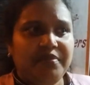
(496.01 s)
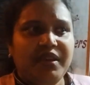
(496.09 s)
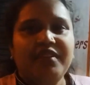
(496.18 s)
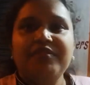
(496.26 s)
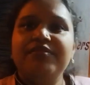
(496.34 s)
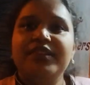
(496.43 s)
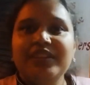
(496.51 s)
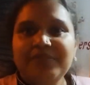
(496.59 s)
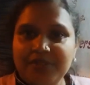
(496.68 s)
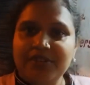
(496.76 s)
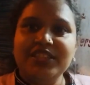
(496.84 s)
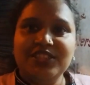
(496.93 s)
same,
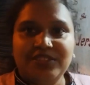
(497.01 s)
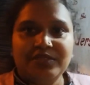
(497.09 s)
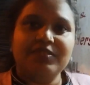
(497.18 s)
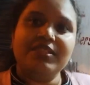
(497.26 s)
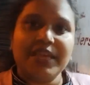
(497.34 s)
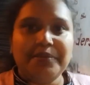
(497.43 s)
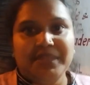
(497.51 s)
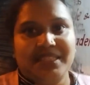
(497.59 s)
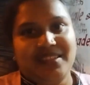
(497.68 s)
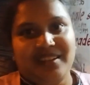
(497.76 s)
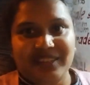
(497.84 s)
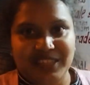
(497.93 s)
every dish
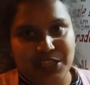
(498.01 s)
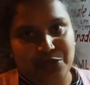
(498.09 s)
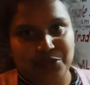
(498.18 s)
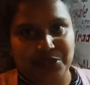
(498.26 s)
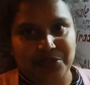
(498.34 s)
same masala.